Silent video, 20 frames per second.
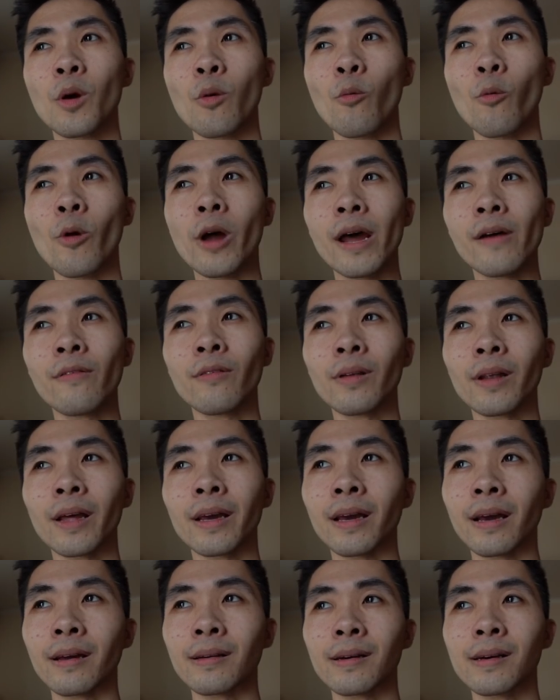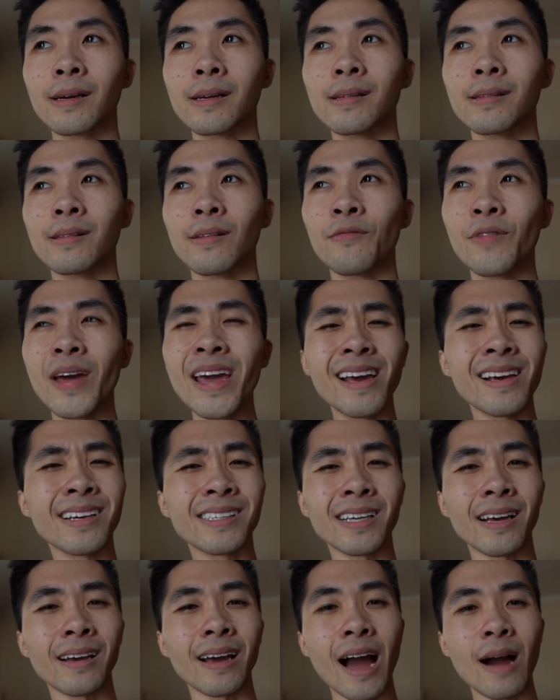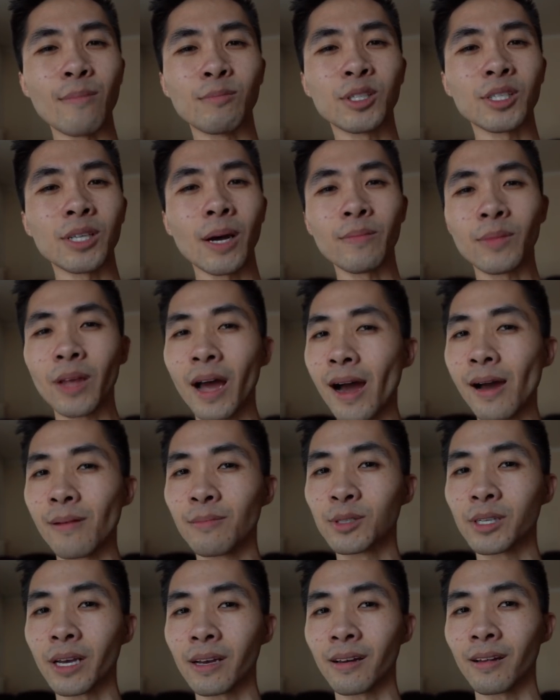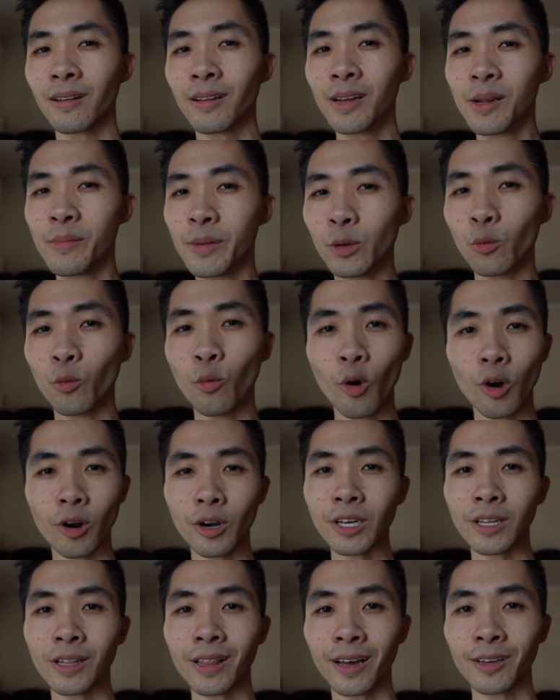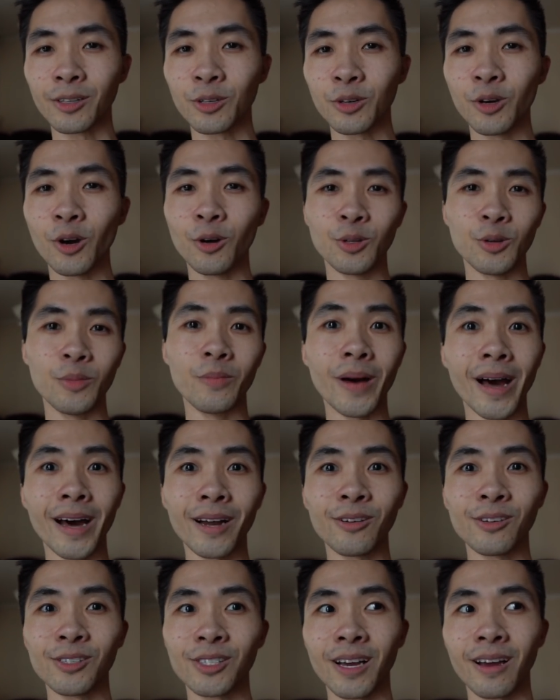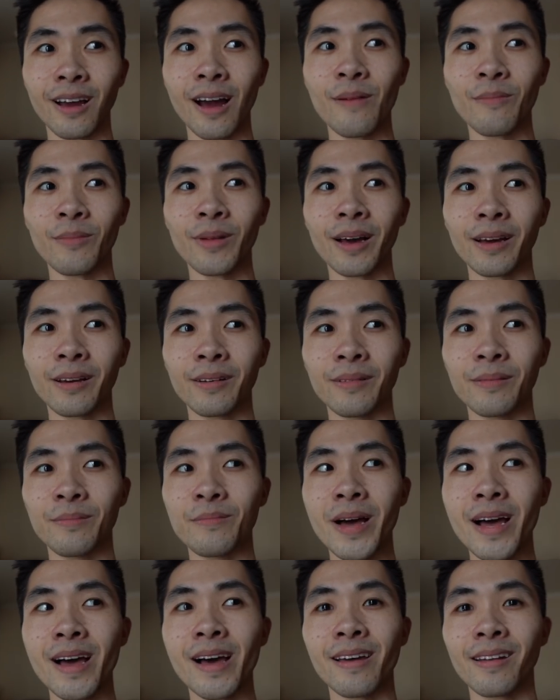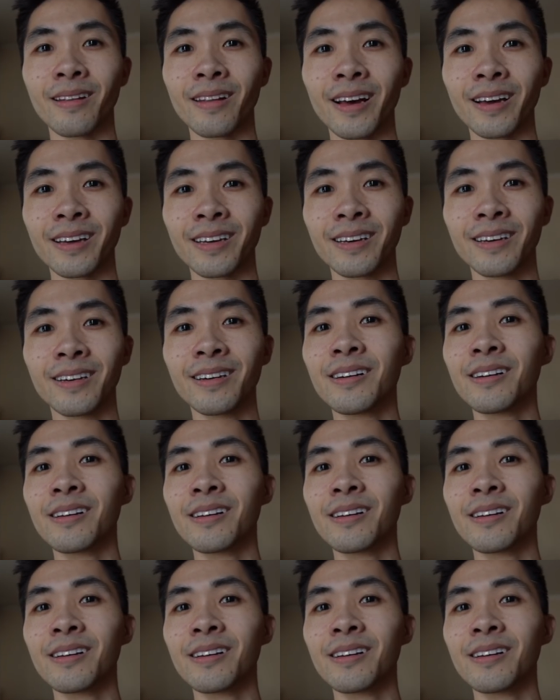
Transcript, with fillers: whenever like the thing is like I'm sometimes like a little bit worried like to go to bed because like I'm like man like